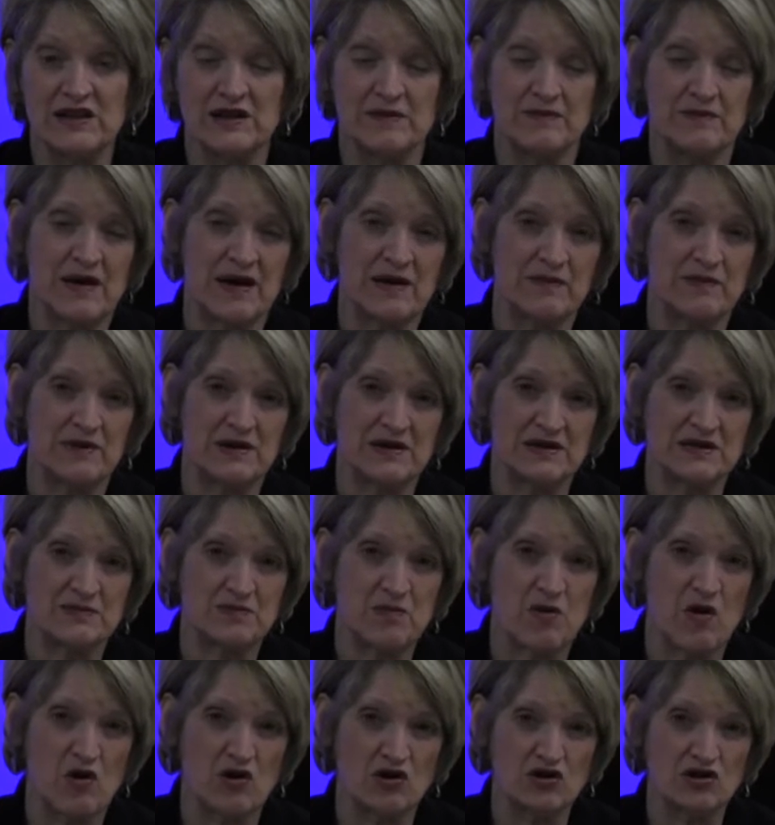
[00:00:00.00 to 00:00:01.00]
that maybe it's
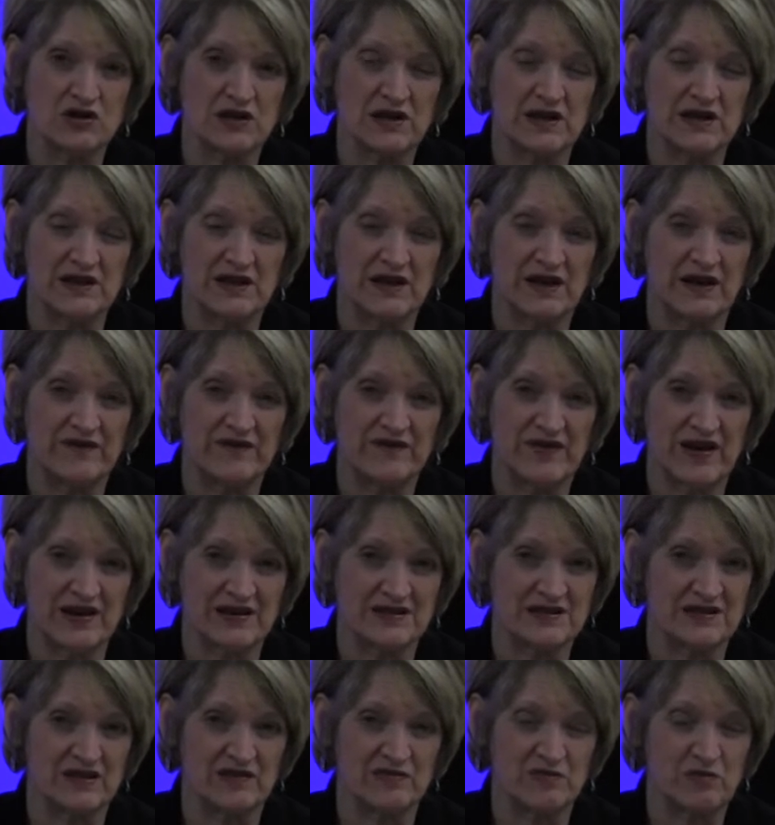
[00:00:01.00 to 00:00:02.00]
partially the
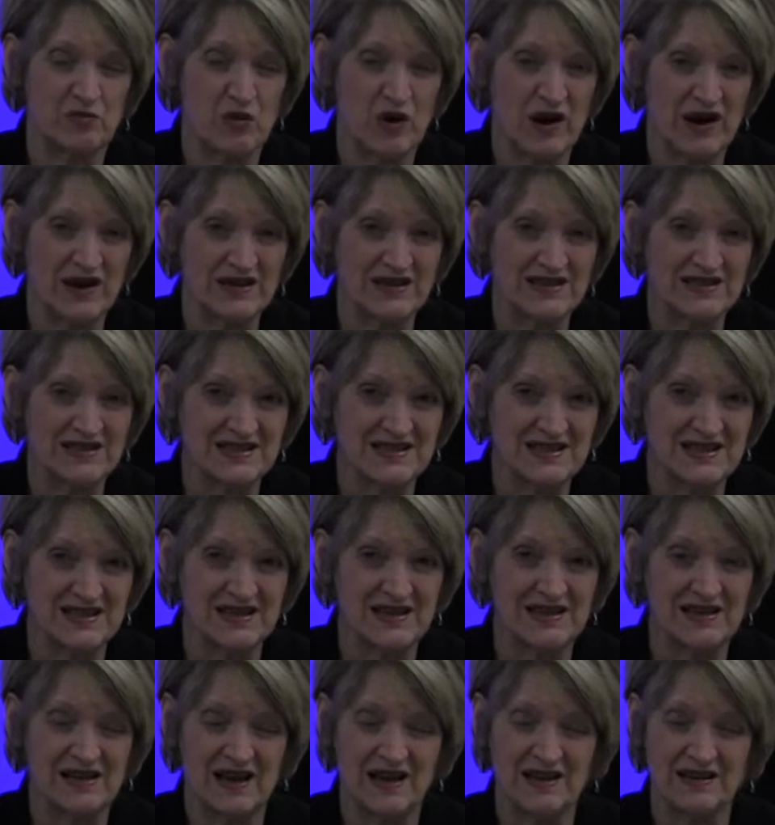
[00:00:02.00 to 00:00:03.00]
effects of
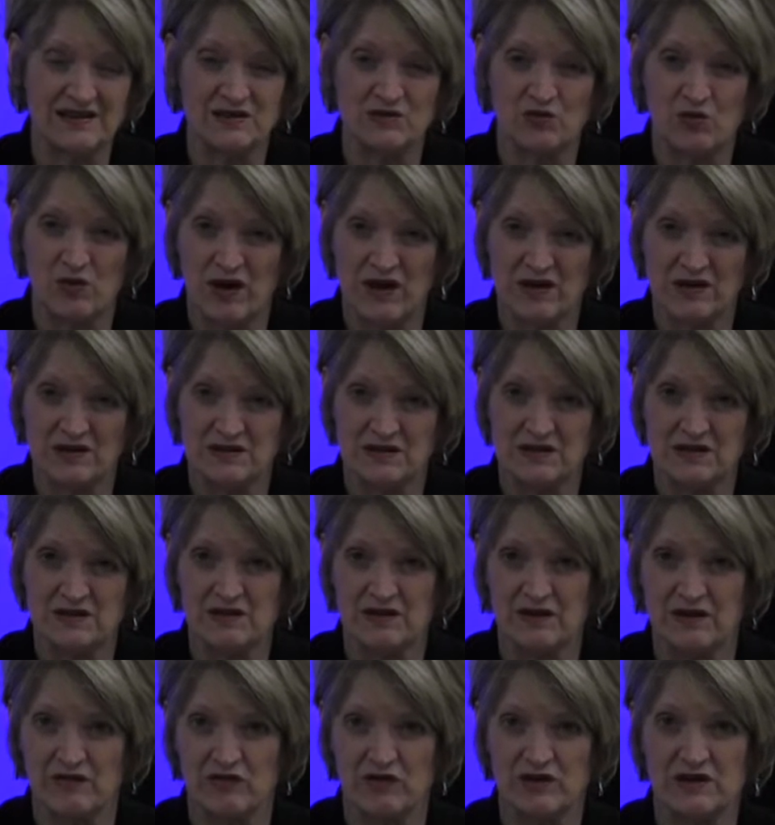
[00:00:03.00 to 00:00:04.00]
pregnancy as well as
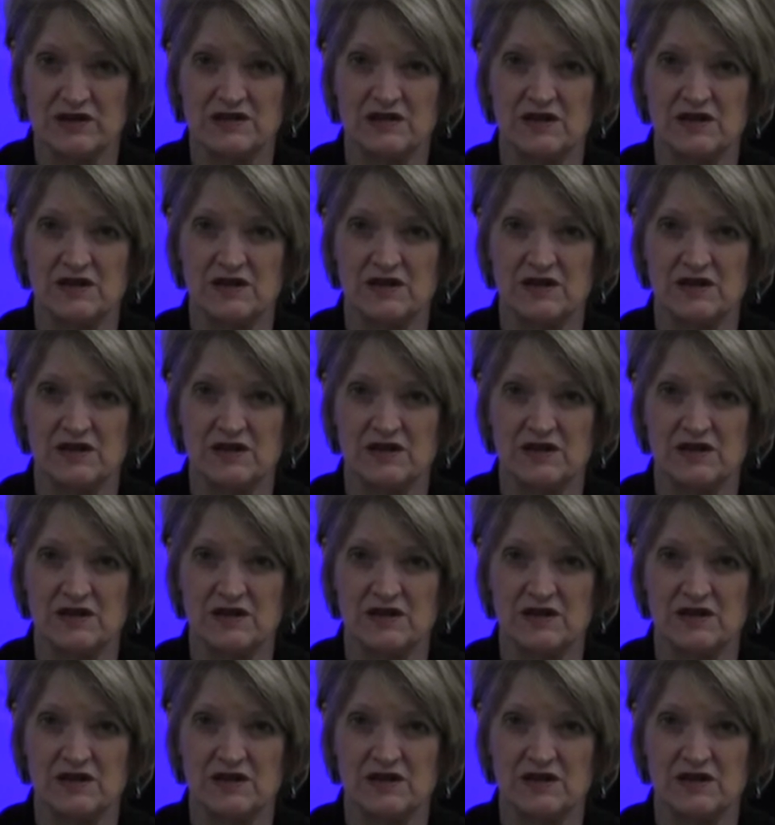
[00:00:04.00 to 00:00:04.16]
delivery.